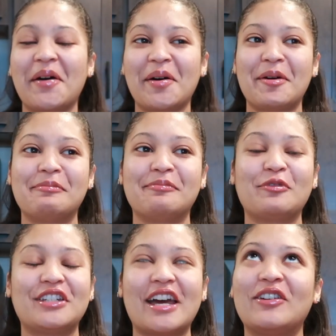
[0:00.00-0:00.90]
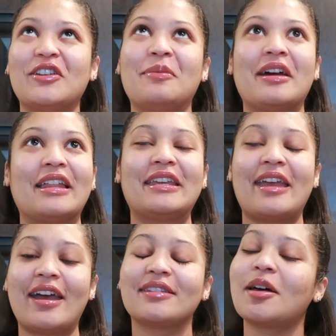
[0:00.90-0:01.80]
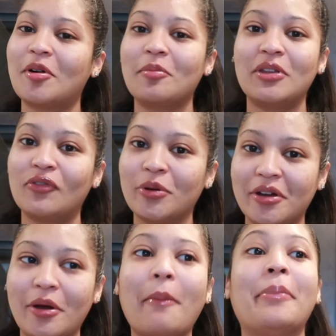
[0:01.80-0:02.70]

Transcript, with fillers: um, which I know you're probably like, yeah, come on, be for real.